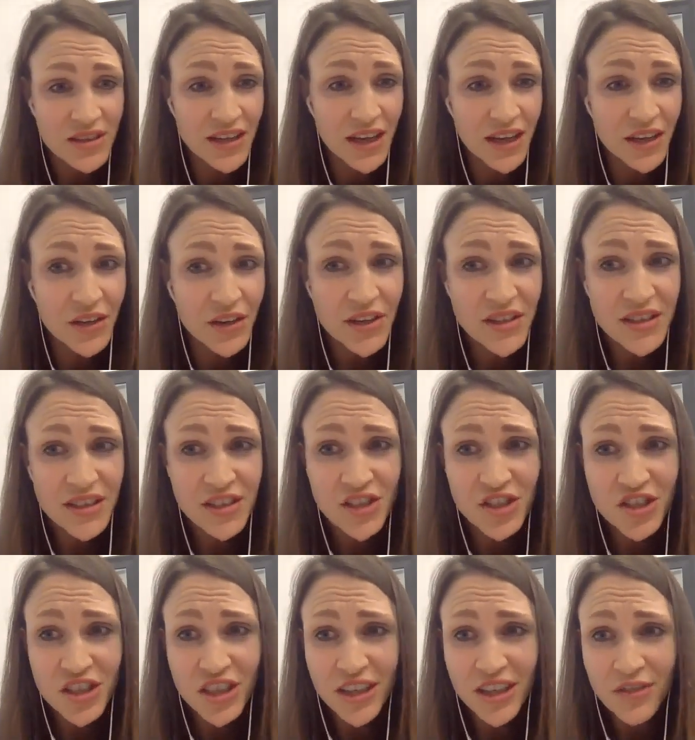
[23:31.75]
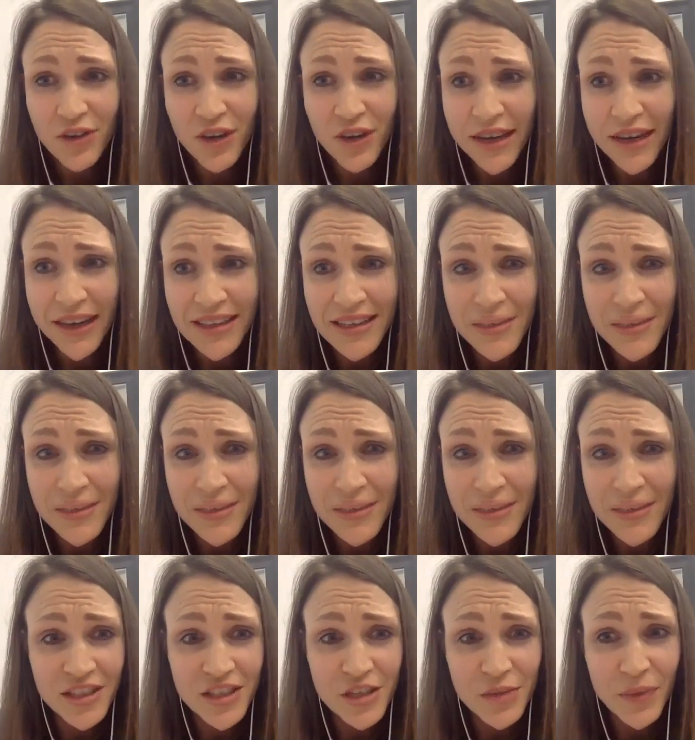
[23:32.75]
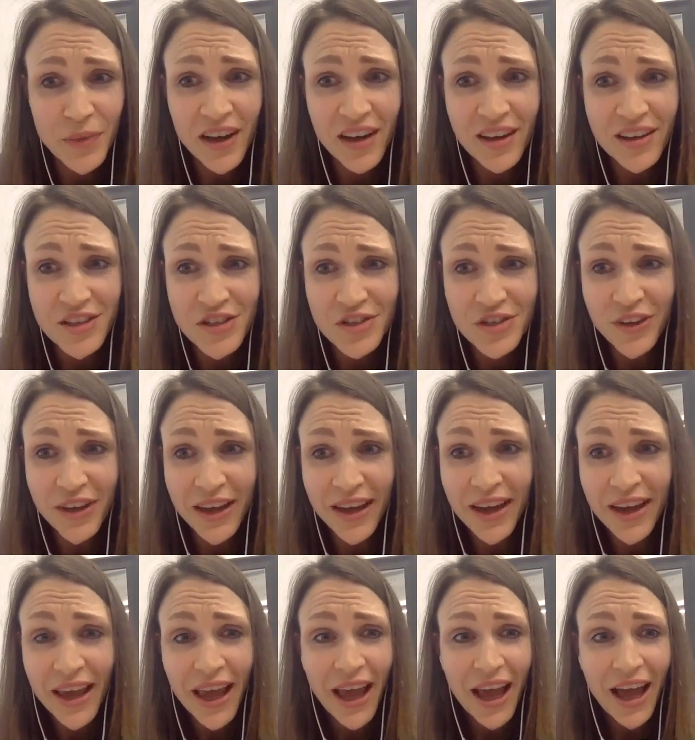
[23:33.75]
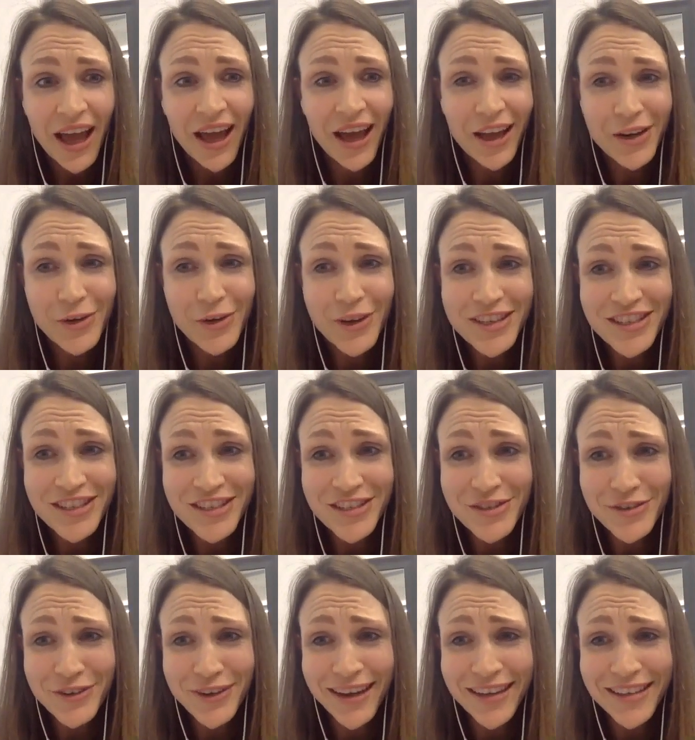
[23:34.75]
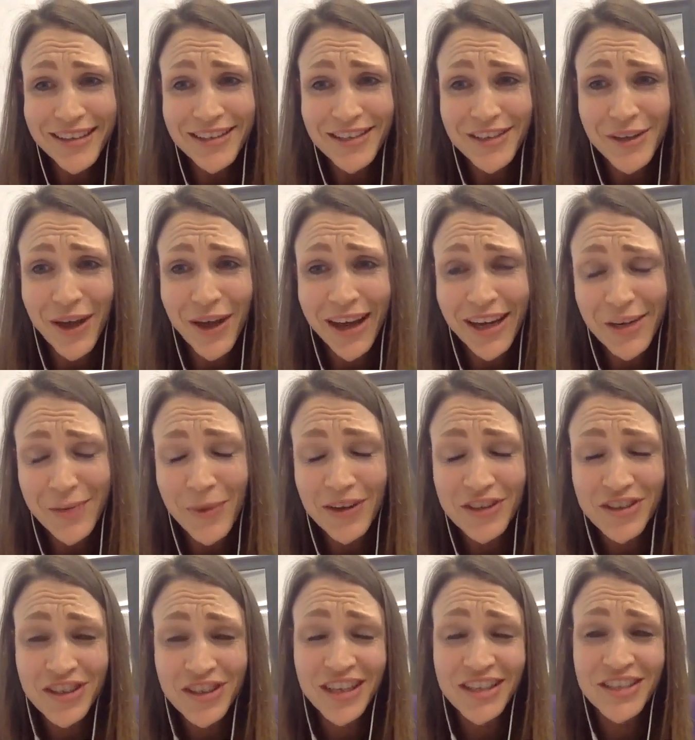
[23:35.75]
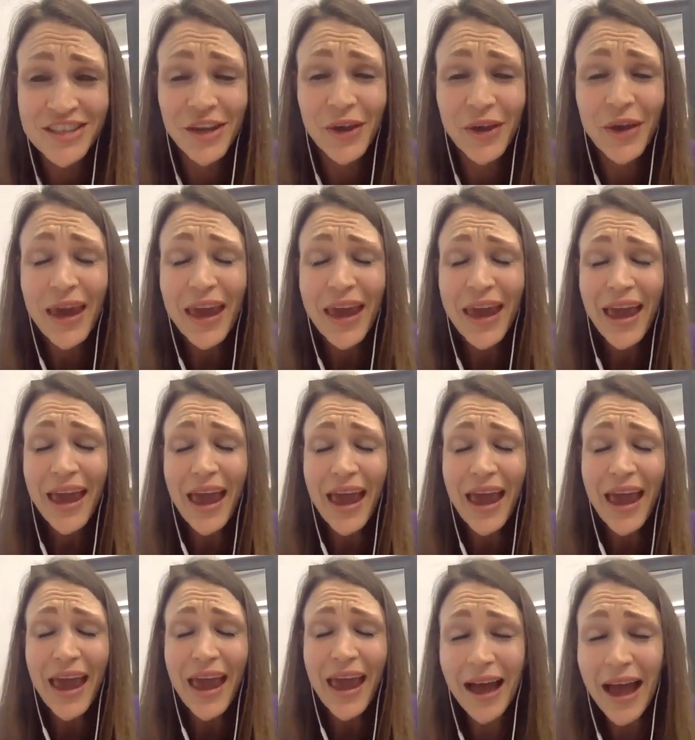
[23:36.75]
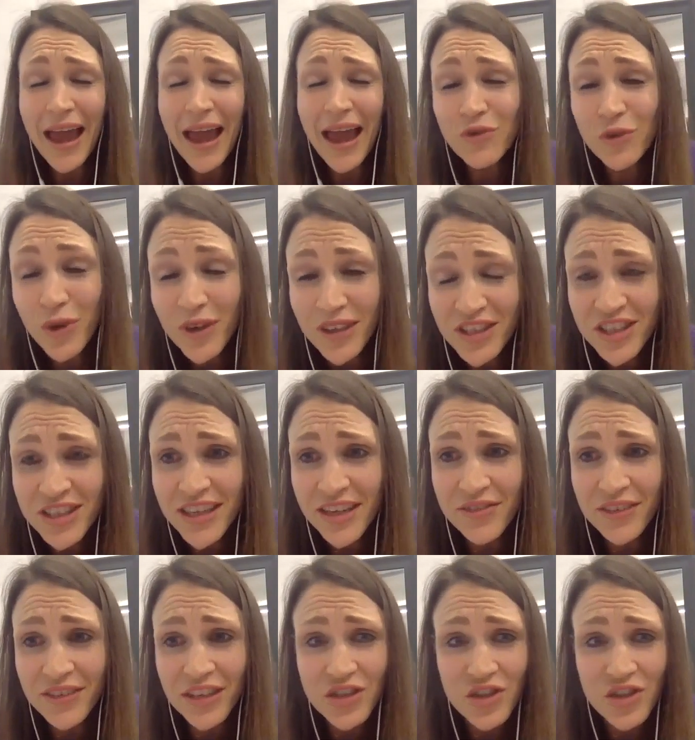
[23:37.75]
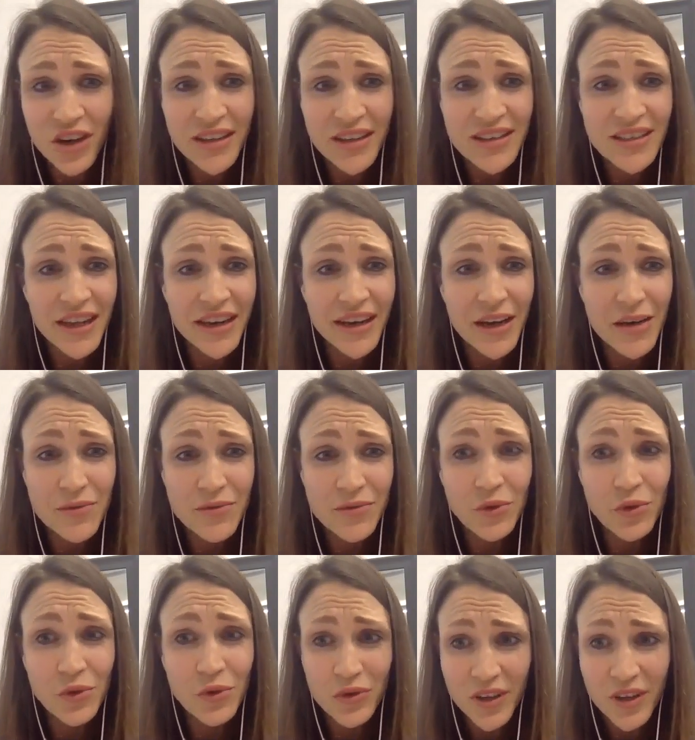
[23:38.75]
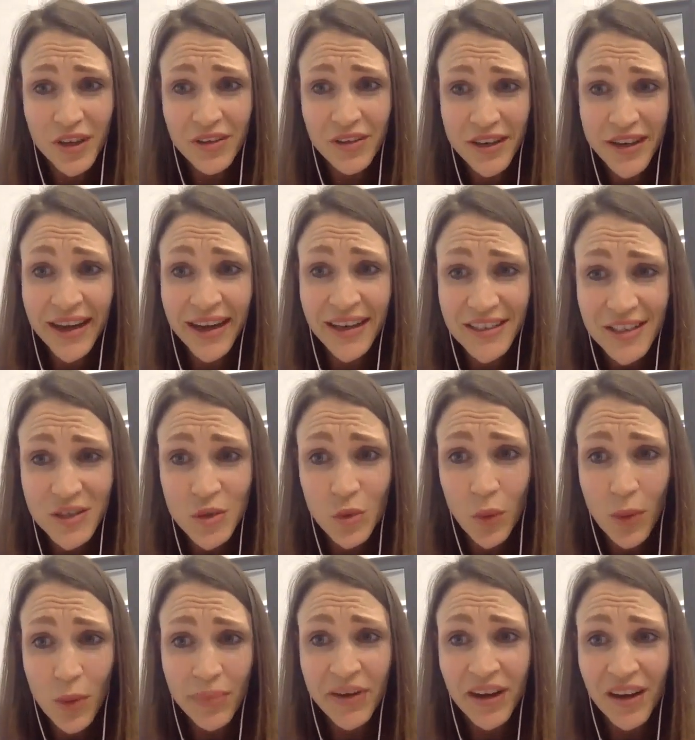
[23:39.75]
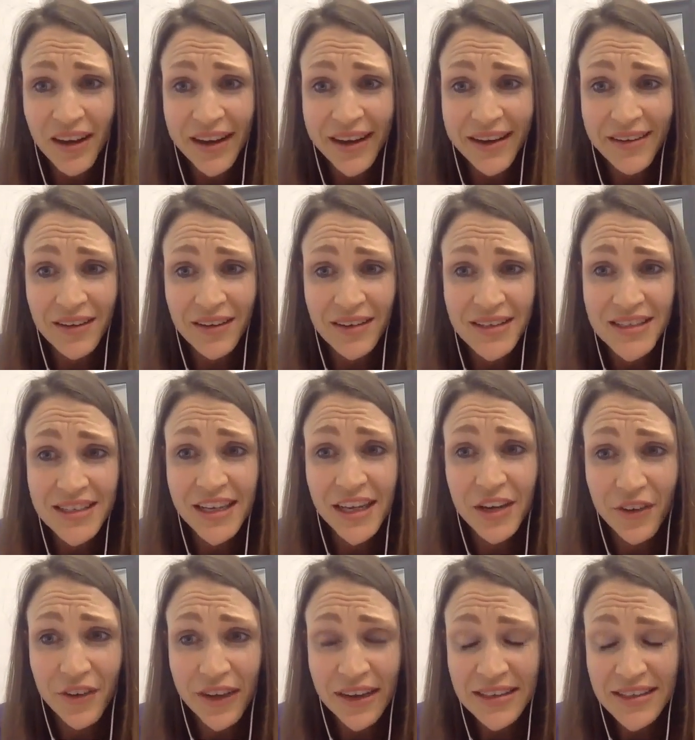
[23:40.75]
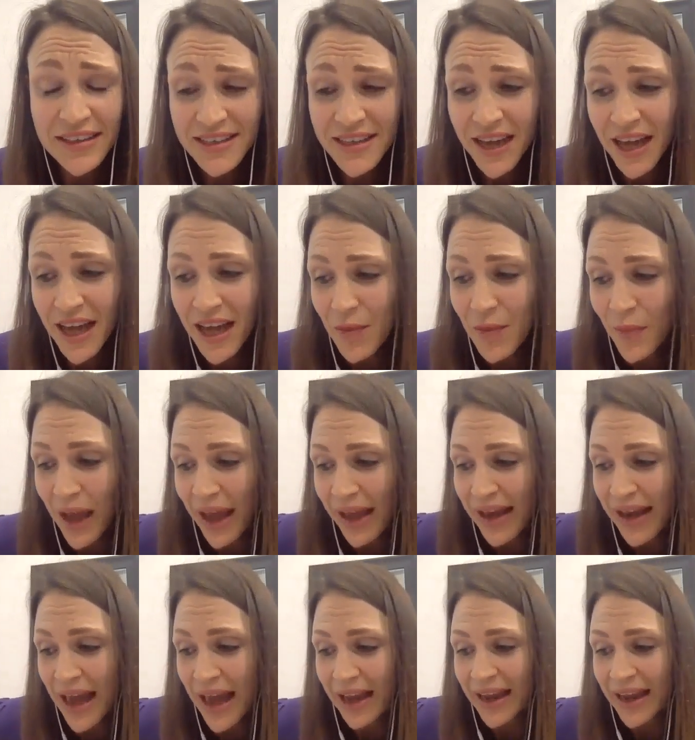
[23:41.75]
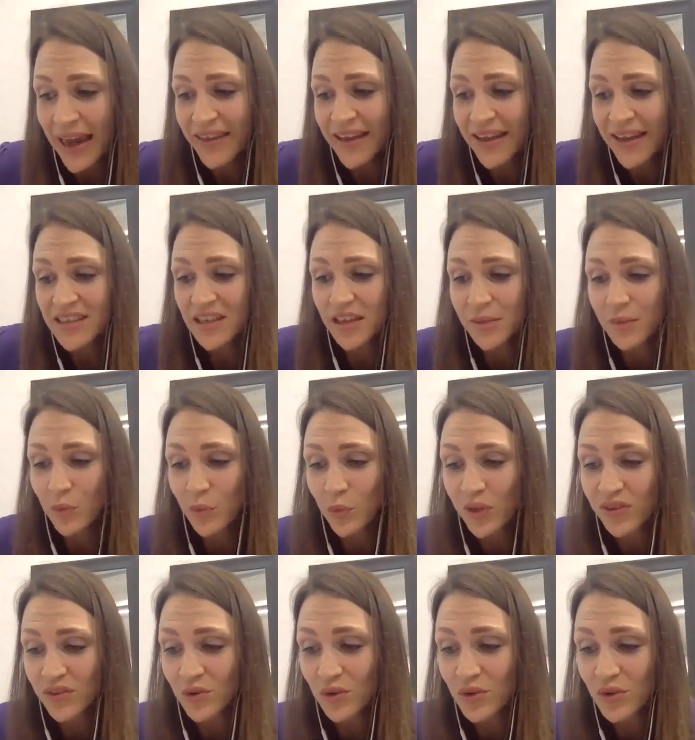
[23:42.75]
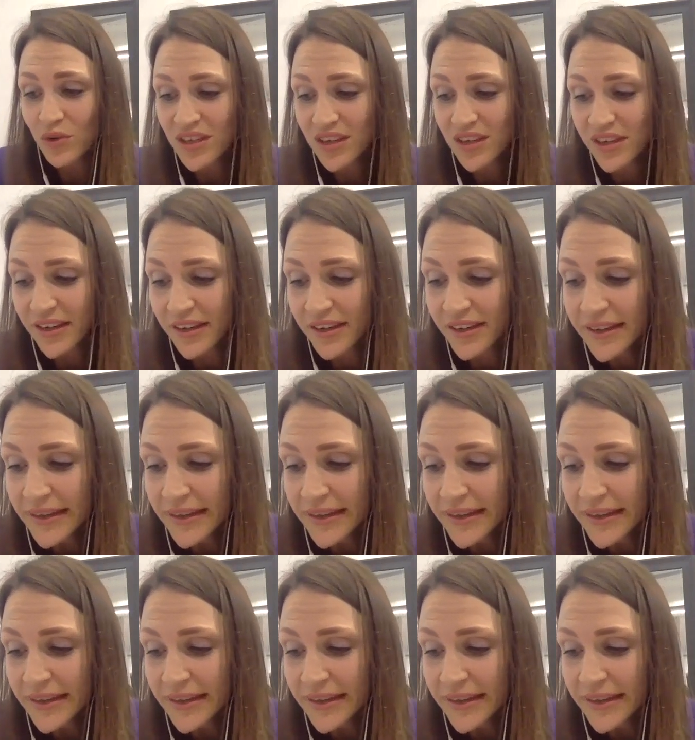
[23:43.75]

Tsakos, and she really is the person to be answering questions related to acupuncture. So everyone should definitely try and sign up for the next webinar in our series and get that time with Gordana.